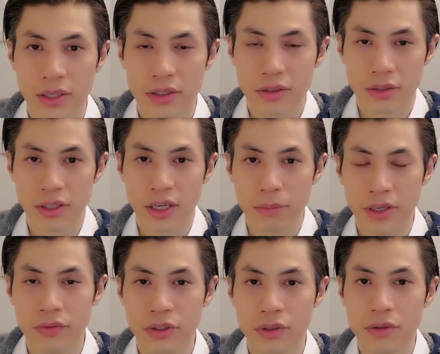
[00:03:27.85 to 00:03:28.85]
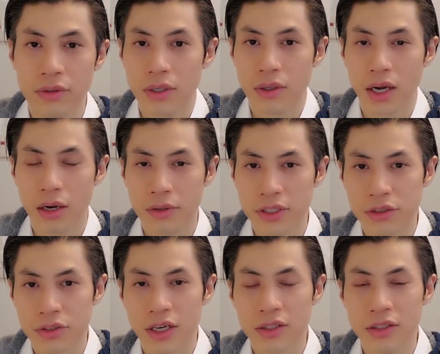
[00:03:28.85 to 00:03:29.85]
So like many of you, I was
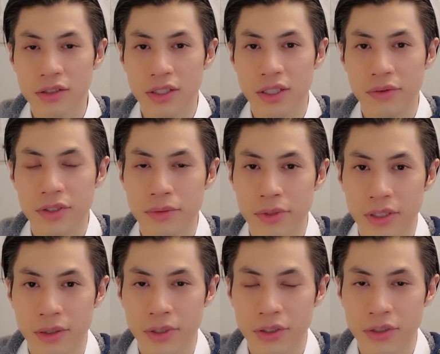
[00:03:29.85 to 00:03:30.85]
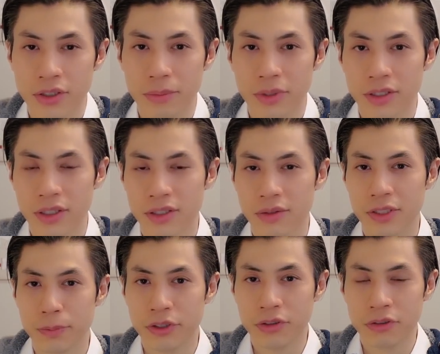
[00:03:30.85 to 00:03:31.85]
attracted to David Sereda originally because of
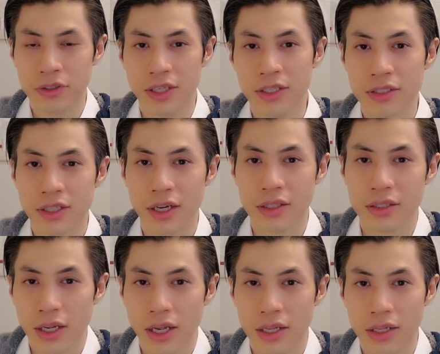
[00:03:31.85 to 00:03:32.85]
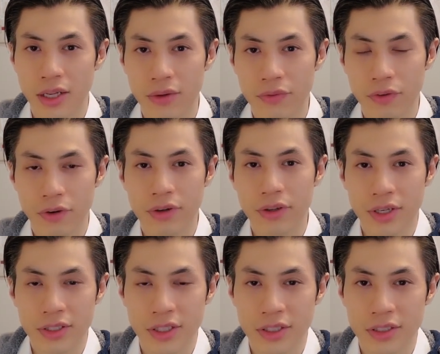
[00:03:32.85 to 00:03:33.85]
spiritual insight and then for all the
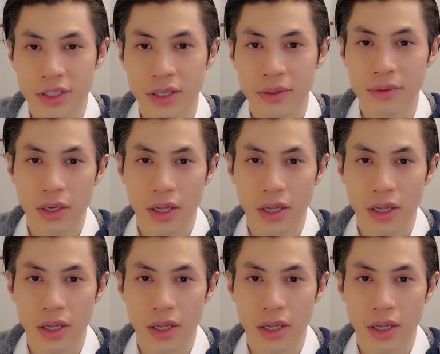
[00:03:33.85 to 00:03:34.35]
things that he's done.